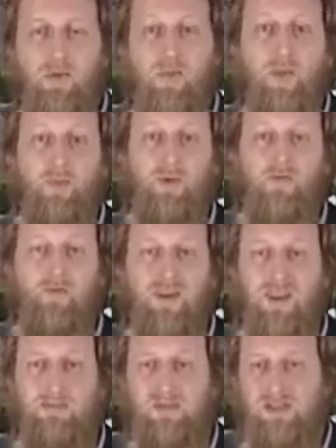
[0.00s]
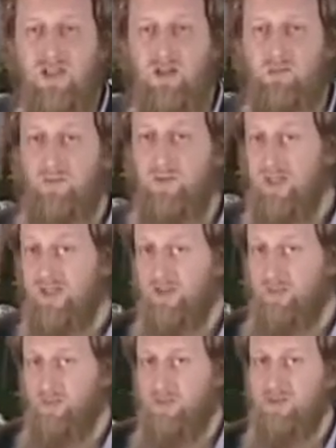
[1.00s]
But the Prophet himself, it's
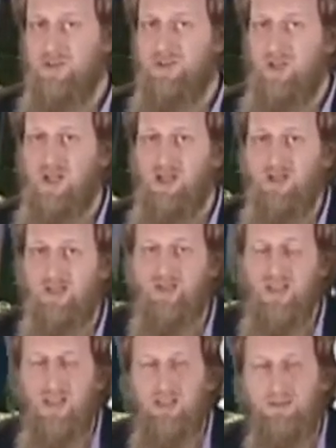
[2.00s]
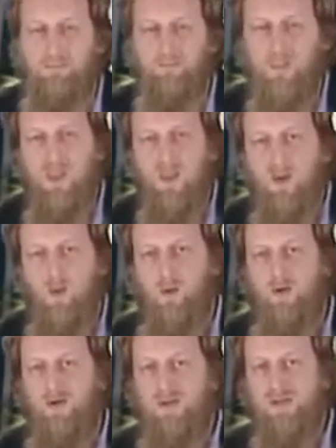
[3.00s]
important to understand,
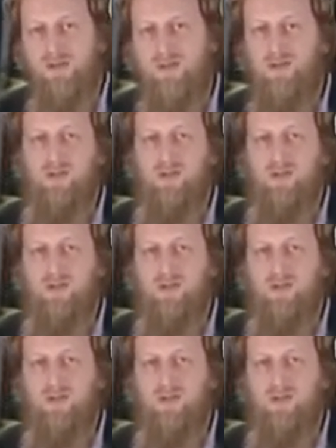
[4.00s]
was